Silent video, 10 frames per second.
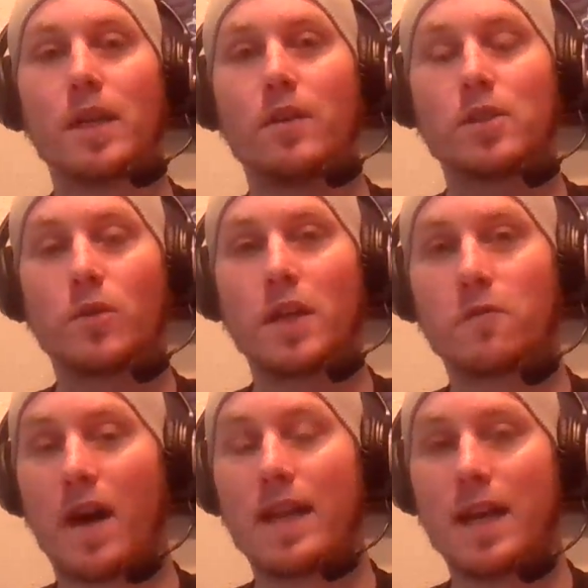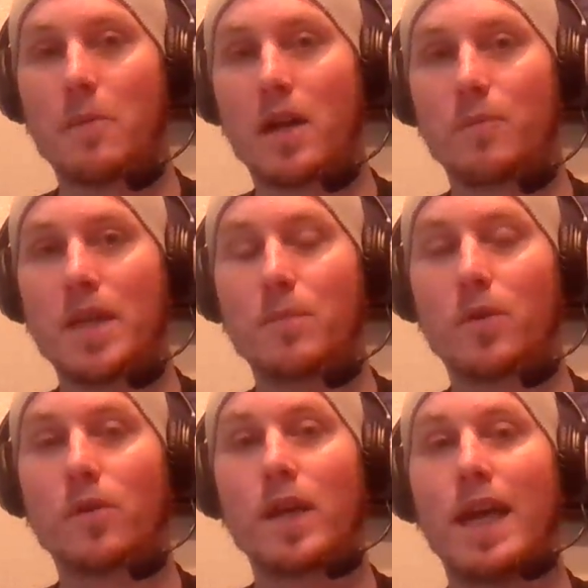There's only a finite amount of
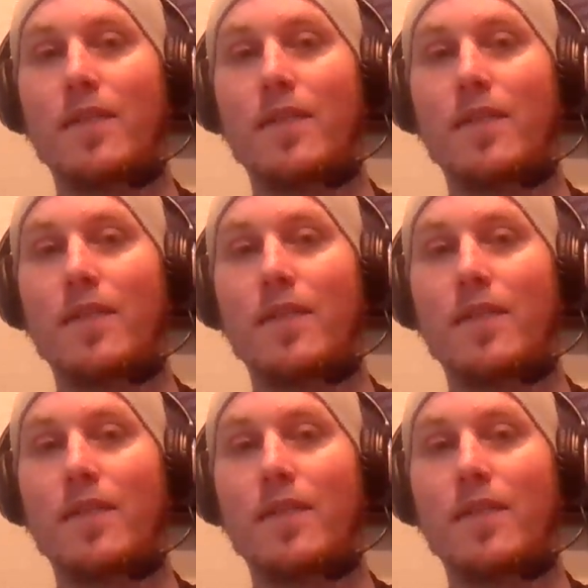people,